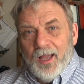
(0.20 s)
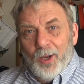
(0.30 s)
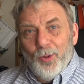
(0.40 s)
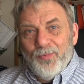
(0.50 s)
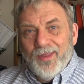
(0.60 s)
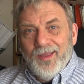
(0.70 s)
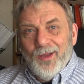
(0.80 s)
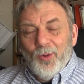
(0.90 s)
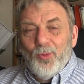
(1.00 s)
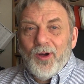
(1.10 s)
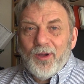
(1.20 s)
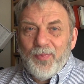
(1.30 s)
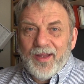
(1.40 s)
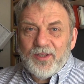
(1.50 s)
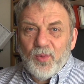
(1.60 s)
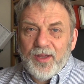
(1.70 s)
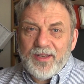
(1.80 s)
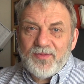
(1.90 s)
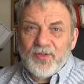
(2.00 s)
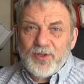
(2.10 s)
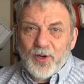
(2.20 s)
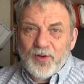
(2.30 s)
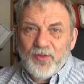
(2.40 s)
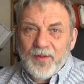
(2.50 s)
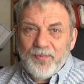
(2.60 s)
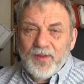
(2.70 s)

Hello, welcome back to Ideas in Photography.